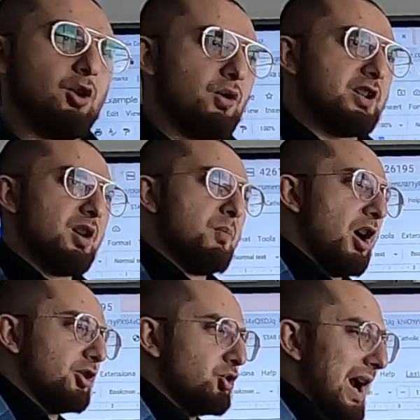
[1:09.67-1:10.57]
lower your
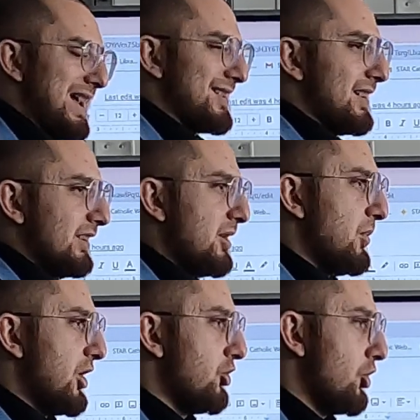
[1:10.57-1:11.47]
mark drastically,
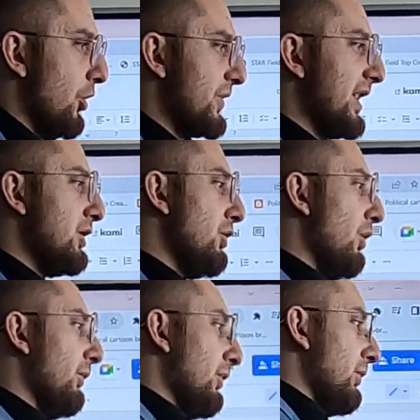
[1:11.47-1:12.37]
but it shows that you
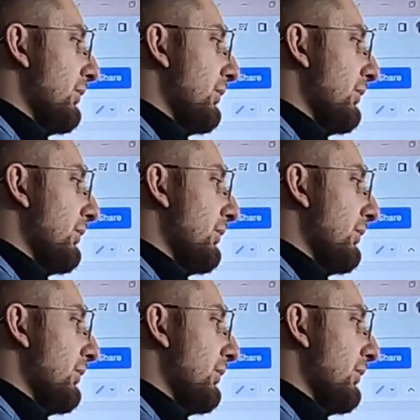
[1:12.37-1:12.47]
don't